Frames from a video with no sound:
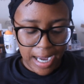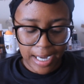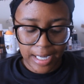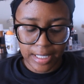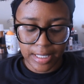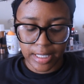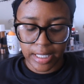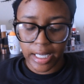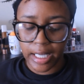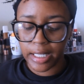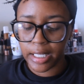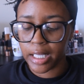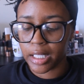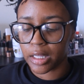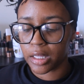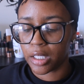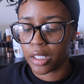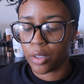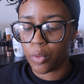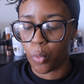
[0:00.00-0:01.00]
i did
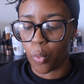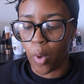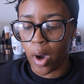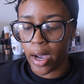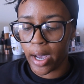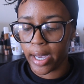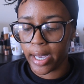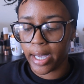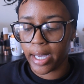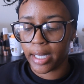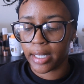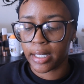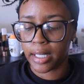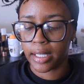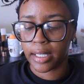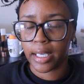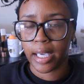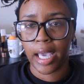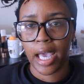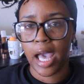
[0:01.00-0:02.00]
get the wine
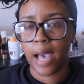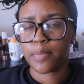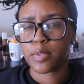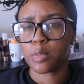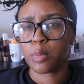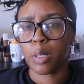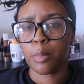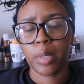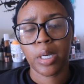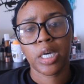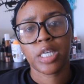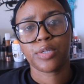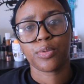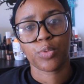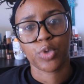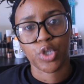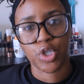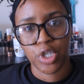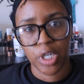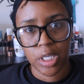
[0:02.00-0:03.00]
caps me and my husband
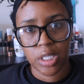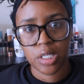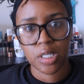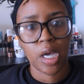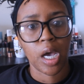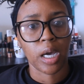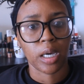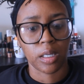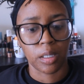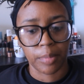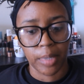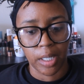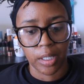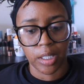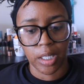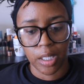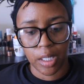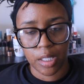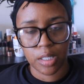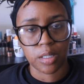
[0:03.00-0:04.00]
was just talking
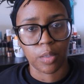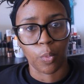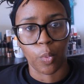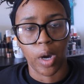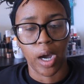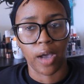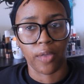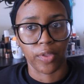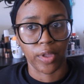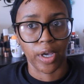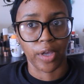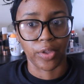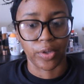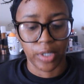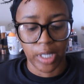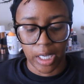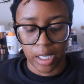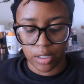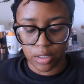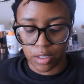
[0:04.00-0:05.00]
about getting some wine the other
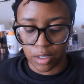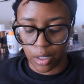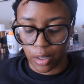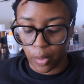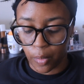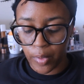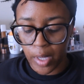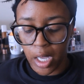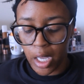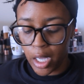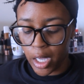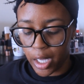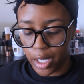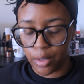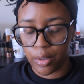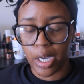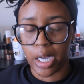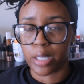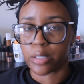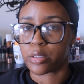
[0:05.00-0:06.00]
day so and
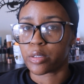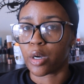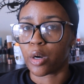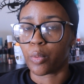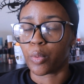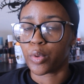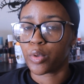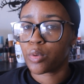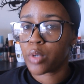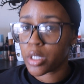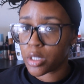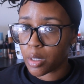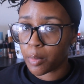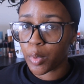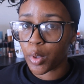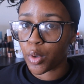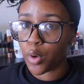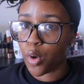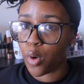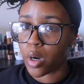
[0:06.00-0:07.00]
you guys know when you get them
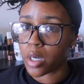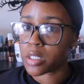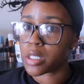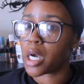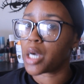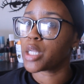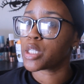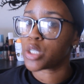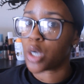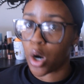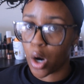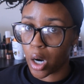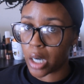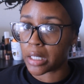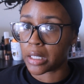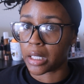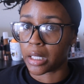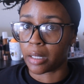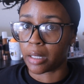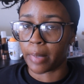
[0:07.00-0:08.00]
little corks out it's
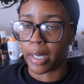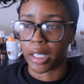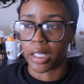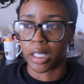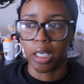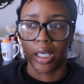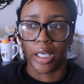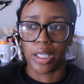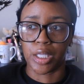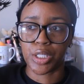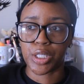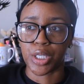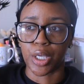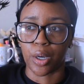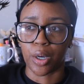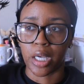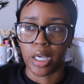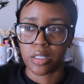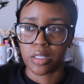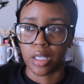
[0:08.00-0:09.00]
hard to get them back in
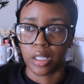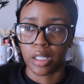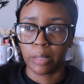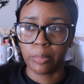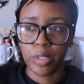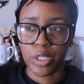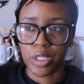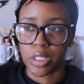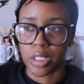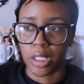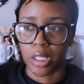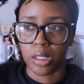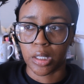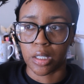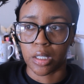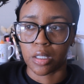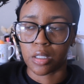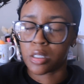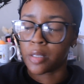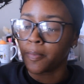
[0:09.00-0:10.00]
so i said let me just get
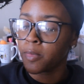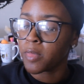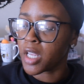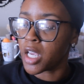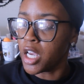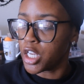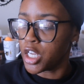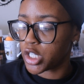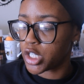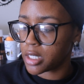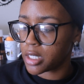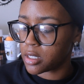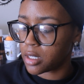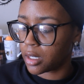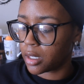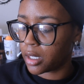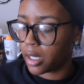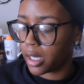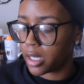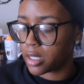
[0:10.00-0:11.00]
this just
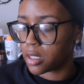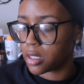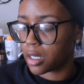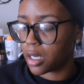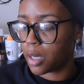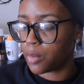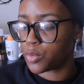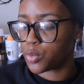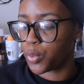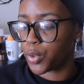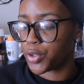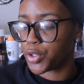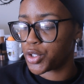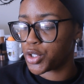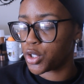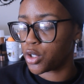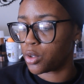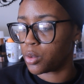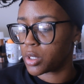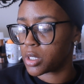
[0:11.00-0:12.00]
in case it comes with
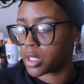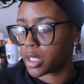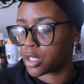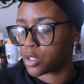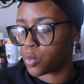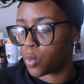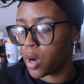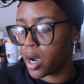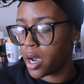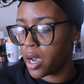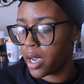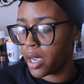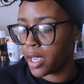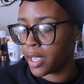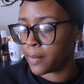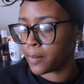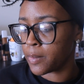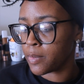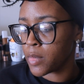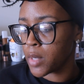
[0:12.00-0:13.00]
two it says
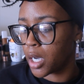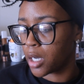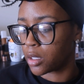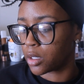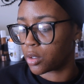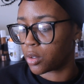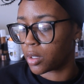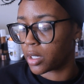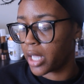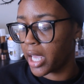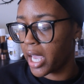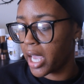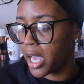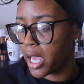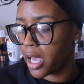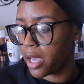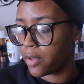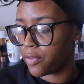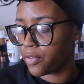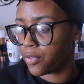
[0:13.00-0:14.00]
wine a little
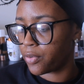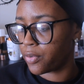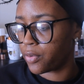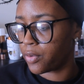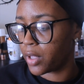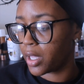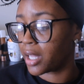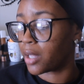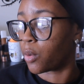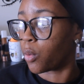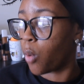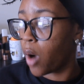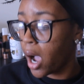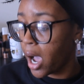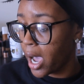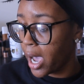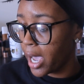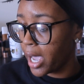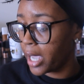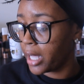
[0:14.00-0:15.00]
laugh
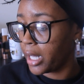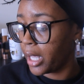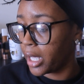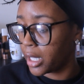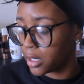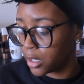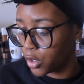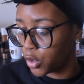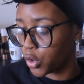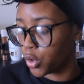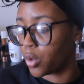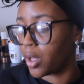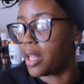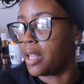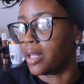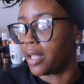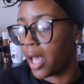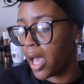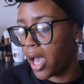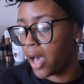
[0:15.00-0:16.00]
wine a little
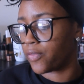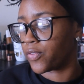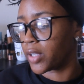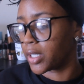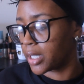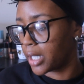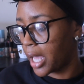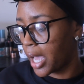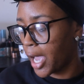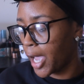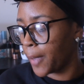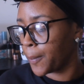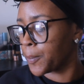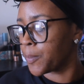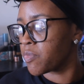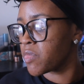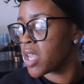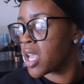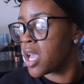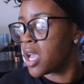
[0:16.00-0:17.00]
laugh a lot
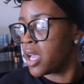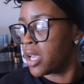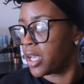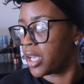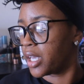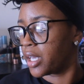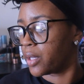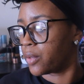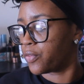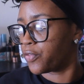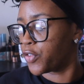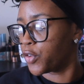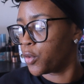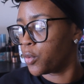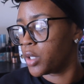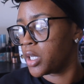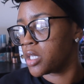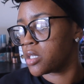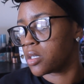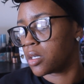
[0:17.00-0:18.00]
and
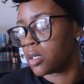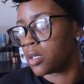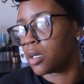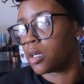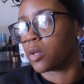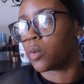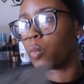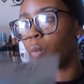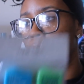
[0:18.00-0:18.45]
food is good